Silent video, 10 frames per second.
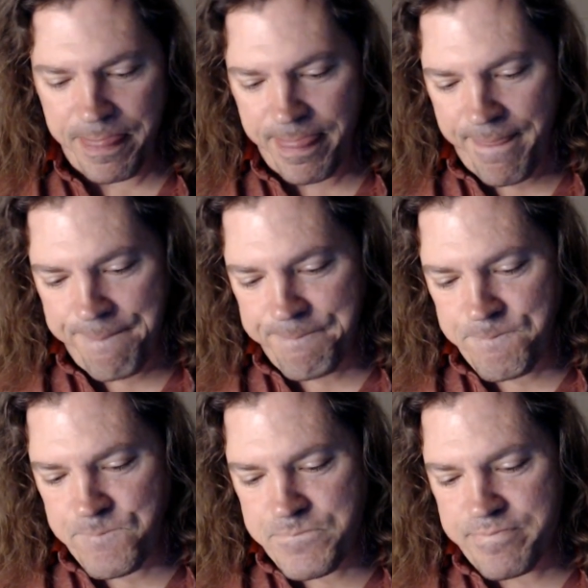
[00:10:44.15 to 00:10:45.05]

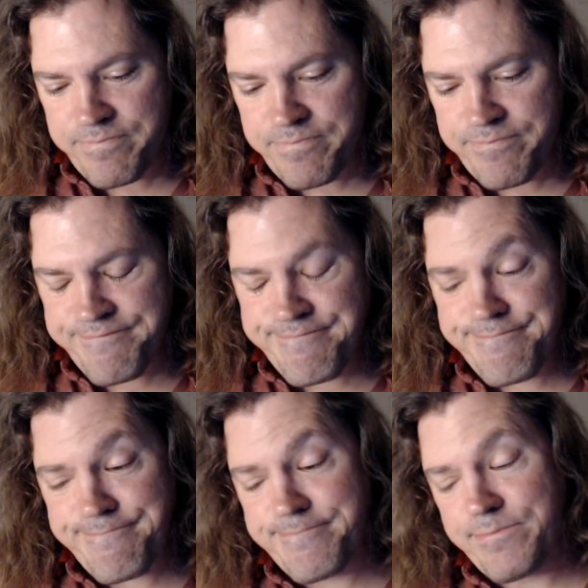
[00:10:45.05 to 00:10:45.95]

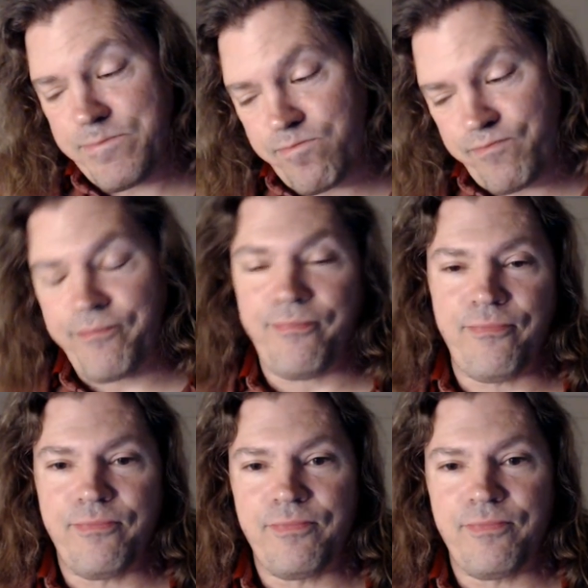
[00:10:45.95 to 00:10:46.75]
[no speech]